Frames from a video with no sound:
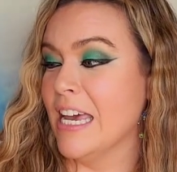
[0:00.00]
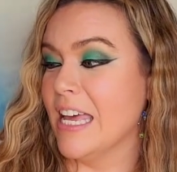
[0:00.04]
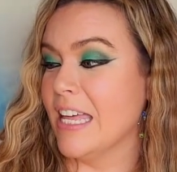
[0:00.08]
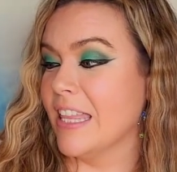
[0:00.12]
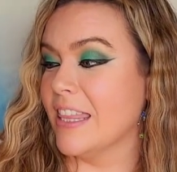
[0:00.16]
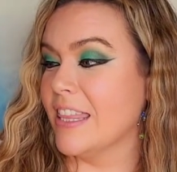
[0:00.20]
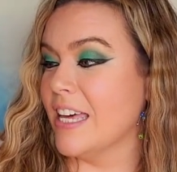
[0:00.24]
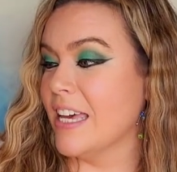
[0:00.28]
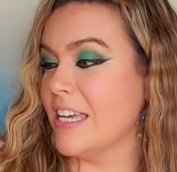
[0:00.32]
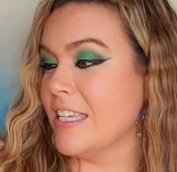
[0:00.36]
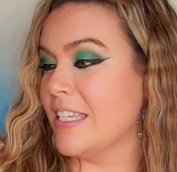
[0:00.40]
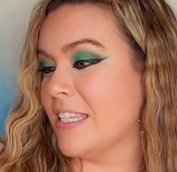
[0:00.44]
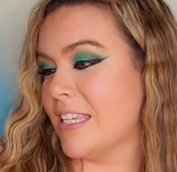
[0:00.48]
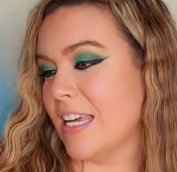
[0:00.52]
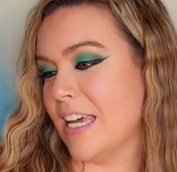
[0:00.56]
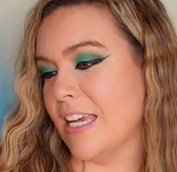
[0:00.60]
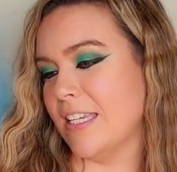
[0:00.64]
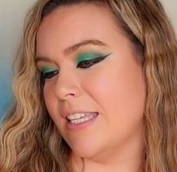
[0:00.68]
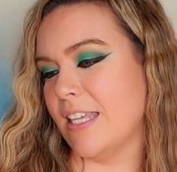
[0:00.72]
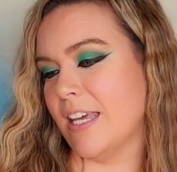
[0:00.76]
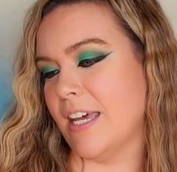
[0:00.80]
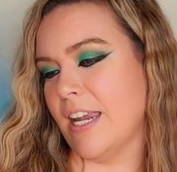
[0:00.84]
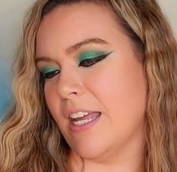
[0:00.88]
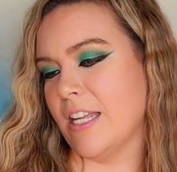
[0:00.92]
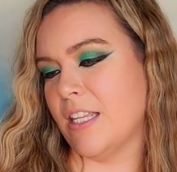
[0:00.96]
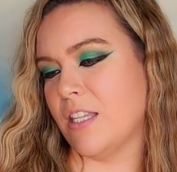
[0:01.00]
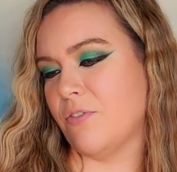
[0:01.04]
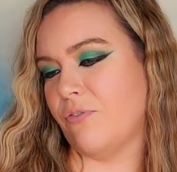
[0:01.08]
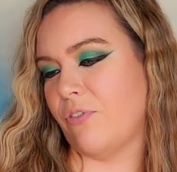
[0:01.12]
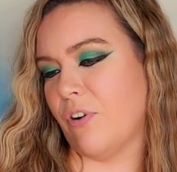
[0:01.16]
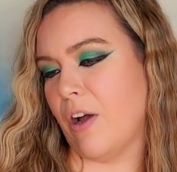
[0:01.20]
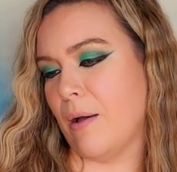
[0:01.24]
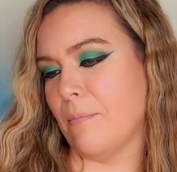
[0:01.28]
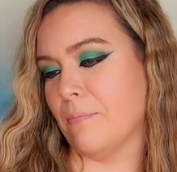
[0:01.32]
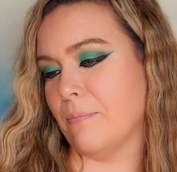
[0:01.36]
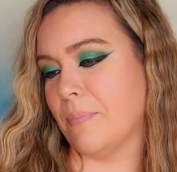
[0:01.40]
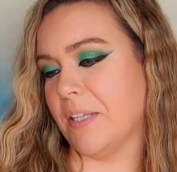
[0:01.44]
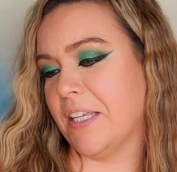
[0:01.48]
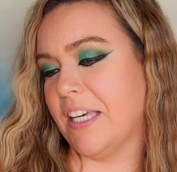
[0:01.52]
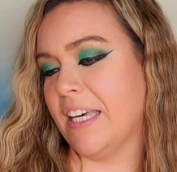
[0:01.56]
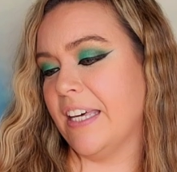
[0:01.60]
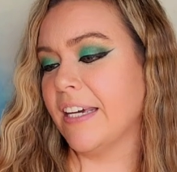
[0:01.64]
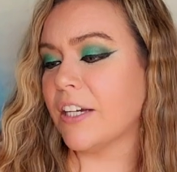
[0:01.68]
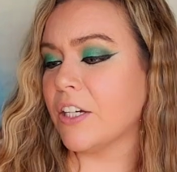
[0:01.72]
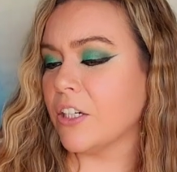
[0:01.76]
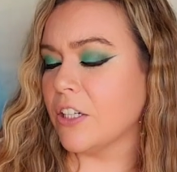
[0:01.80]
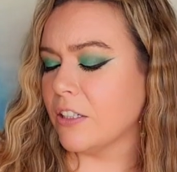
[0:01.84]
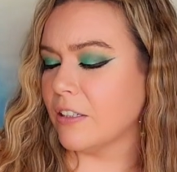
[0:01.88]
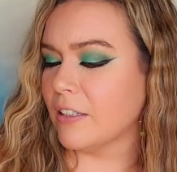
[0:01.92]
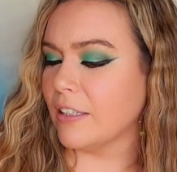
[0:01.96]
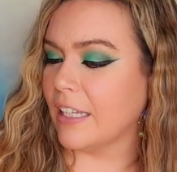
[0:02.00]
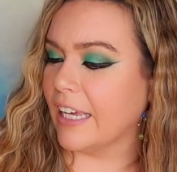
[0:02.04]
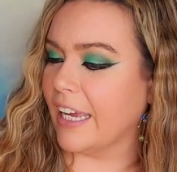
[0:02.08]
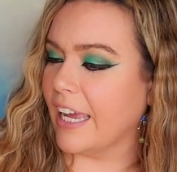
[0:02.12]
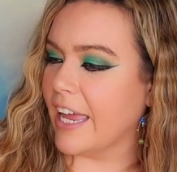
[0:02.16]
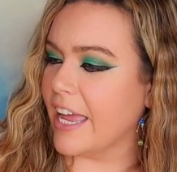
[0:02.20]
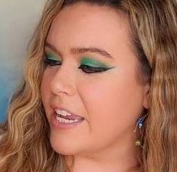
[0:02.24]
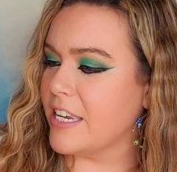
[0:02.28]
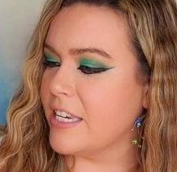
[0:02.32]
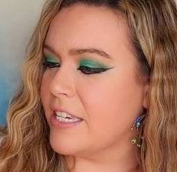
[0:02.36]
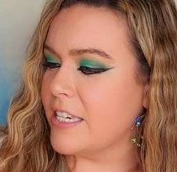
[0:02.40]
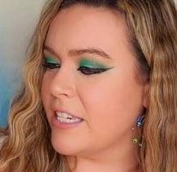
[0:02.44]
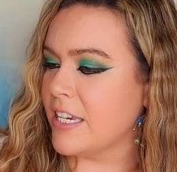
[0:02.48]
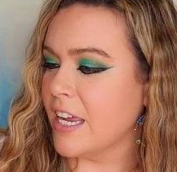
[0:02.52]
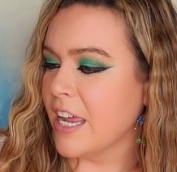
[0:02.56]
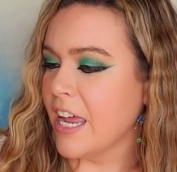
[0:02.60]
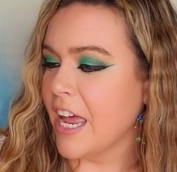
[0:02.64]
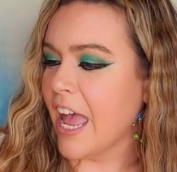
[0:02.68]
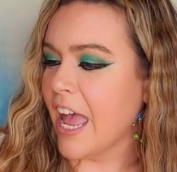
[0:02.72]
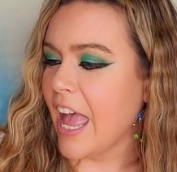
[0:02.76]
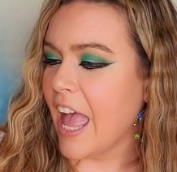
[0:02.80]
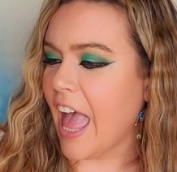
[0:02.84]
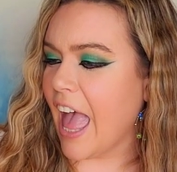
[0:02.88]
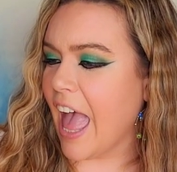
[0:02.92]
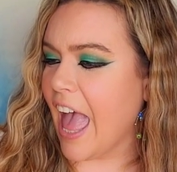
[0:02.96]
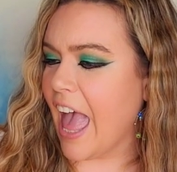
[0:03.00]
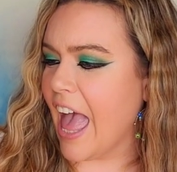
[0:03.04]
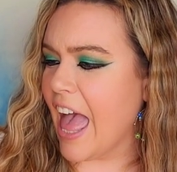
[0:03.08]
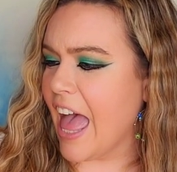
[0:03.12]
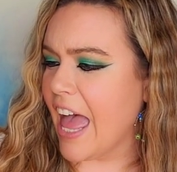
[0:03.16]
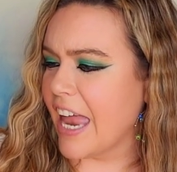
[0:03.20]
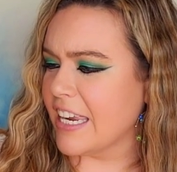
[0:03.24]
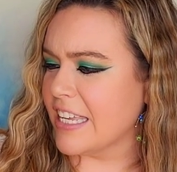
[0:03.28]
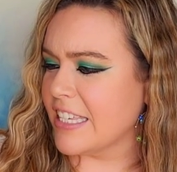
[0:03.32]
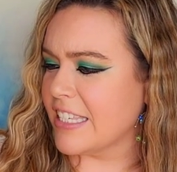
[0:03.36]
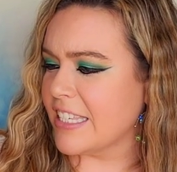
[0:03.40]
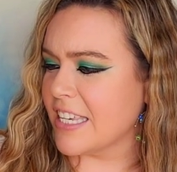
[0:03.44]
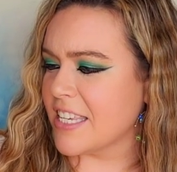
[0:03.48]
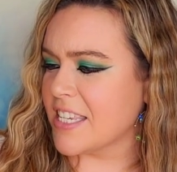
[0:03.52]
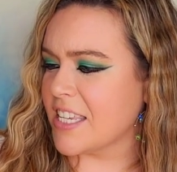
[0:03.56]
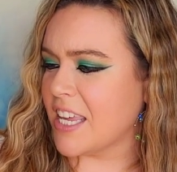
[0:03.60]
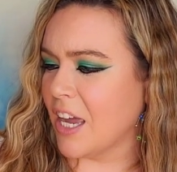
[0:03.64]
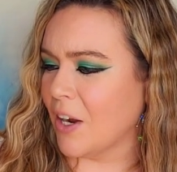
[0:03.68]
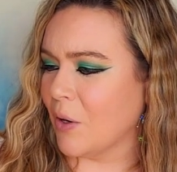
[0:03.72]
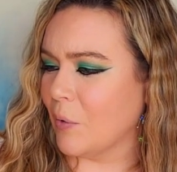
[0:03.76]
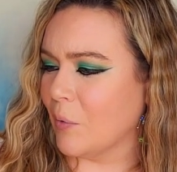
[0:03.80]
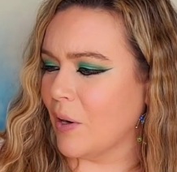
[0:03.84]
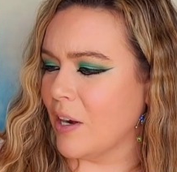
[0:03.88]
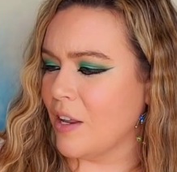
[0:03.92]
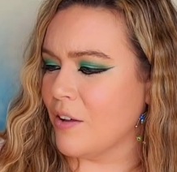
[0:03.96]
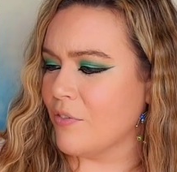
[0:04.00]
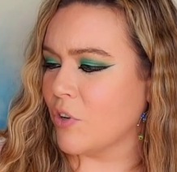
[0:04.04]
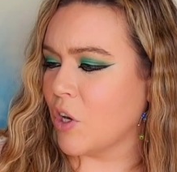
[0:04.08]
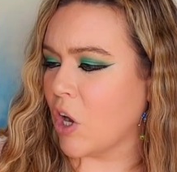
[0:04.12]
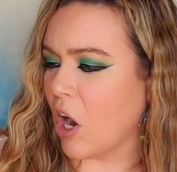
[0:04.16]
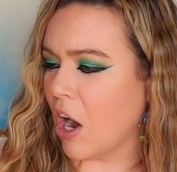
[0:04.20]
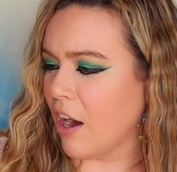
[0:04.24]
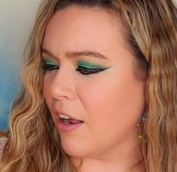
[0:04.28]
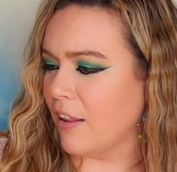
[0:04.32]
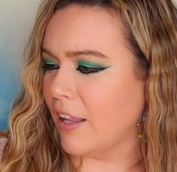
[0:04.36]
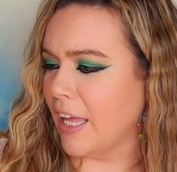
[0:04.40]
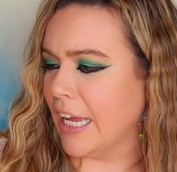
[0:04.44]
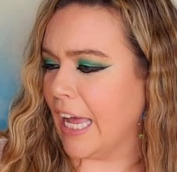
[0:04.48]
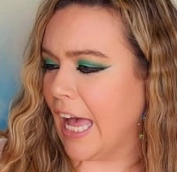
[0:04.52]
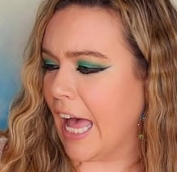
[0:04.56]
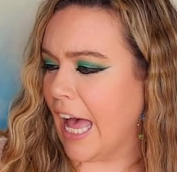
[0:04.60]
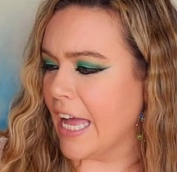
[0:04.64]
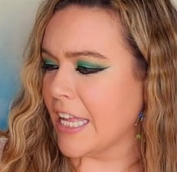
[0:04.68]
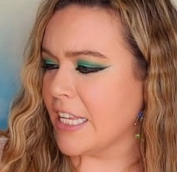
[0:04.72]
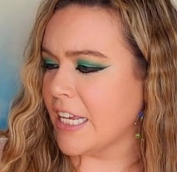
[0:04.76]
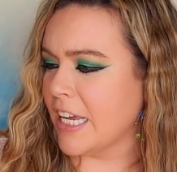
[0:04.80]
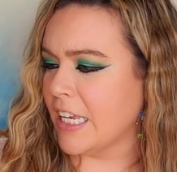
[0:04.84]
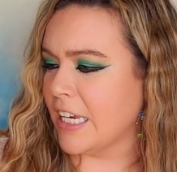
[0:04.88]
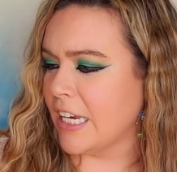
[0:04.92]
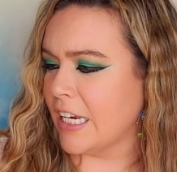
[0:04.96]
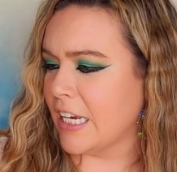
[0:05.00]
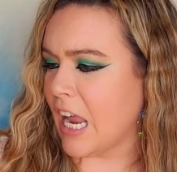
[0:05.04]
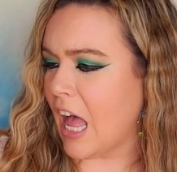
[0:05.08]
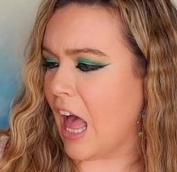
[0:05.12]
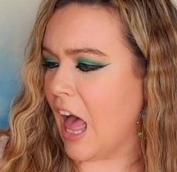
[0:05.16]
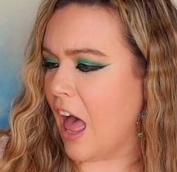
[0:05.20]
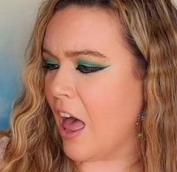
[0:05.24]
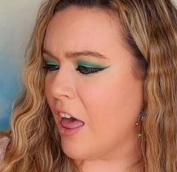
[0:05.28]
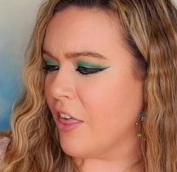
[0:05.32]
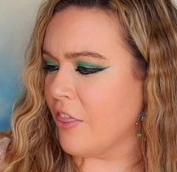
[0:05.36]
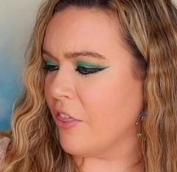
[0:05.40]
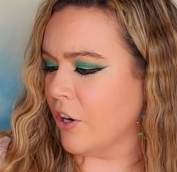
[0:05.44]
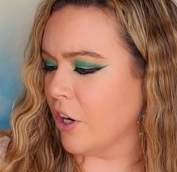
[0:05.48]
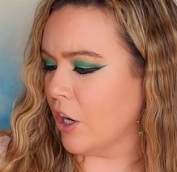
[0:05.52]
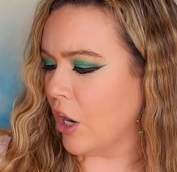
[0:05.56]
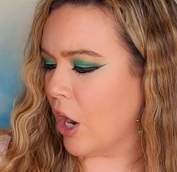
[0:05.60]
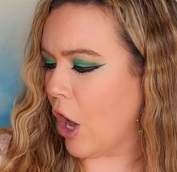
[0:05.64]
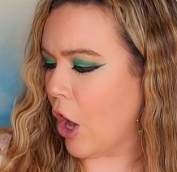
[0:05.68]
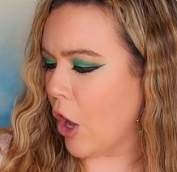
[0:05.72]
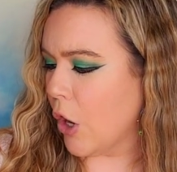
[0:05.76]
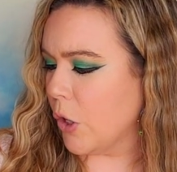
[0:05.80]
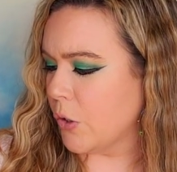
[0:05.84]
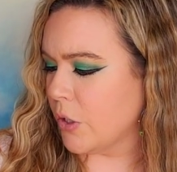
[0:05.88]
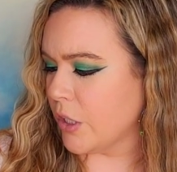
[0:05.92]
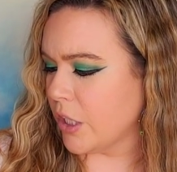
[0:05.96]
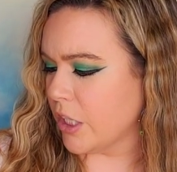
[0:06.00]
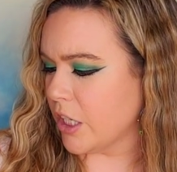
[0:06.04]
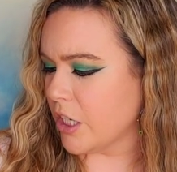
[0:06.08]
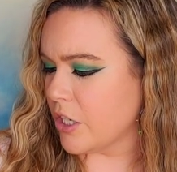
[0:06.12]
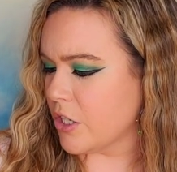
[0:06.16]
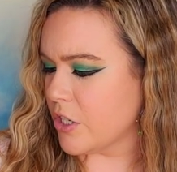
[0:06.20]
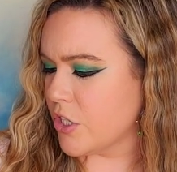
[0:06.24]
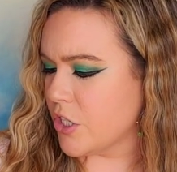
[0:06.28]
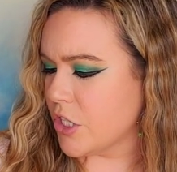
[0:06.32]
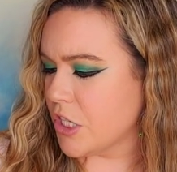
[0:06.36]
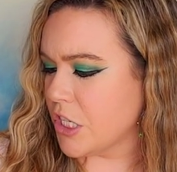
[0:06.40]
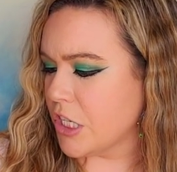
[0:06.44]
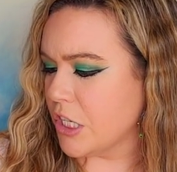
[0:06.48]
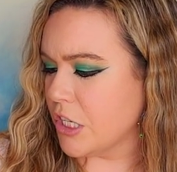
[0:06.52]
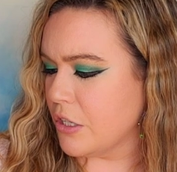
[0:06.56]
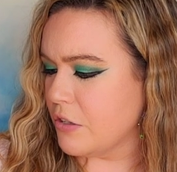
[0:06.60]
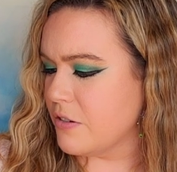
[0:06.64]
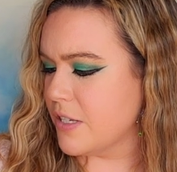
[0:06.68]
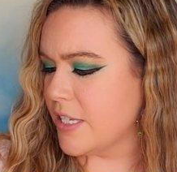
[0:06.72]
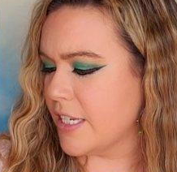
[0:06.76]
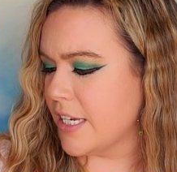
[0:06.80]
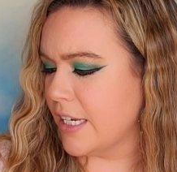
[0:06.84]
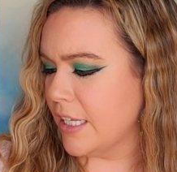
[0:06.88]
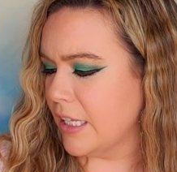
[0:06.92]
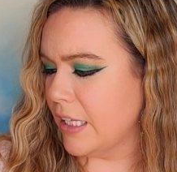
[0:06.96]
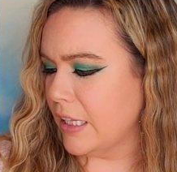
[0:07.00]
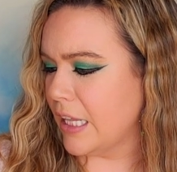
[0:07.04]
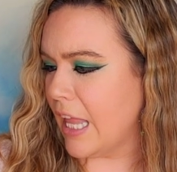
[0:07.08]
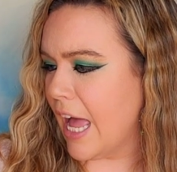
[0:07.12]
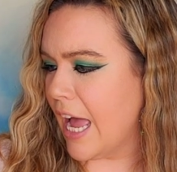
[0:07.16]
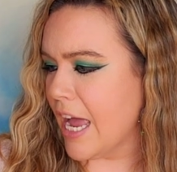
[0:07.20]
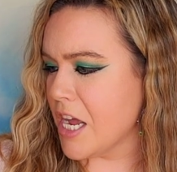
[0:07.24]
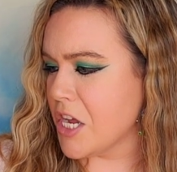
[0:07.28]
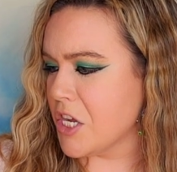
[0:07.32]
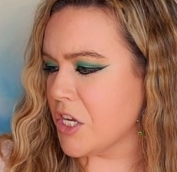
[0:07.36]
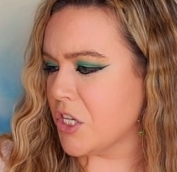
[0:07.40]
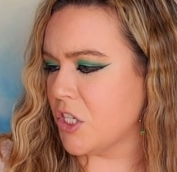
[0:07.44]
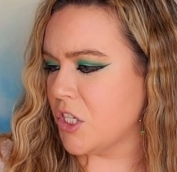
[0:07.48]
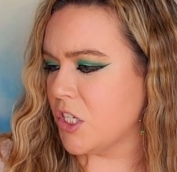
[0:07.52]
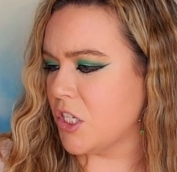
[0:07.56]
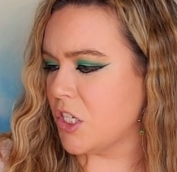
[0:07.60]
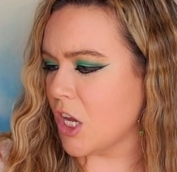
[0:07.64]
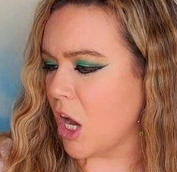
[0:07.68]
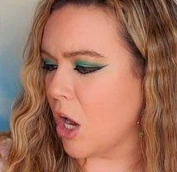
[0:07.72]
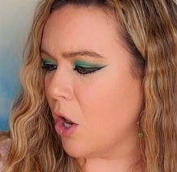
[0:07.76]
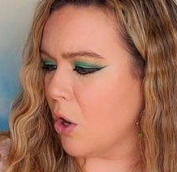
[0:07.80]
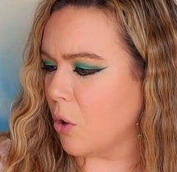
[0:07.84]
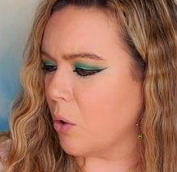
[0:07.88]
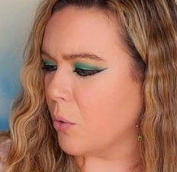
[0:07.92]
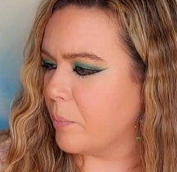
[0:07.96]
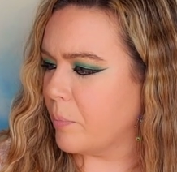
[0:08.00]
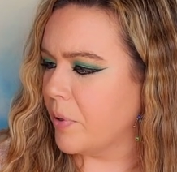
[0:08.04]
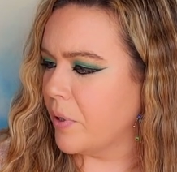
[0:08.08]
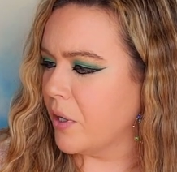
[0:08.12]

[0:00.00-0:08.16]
This says that it's from Kickerland, and it says get rid of garlic, onion, and other odors. Use it like soap.